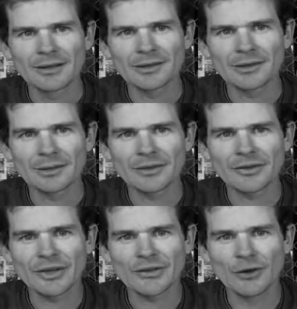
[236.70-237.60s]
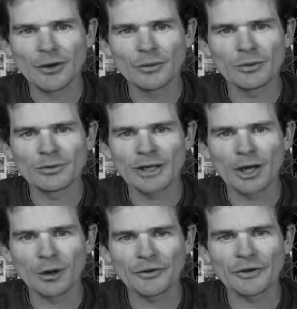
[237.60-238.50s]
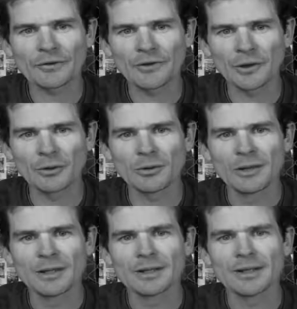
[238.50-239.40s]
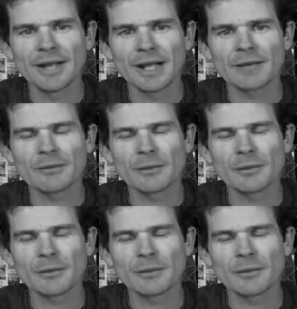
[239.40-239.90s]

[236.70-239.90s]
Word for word: So it's it's normal and healthy to feel negative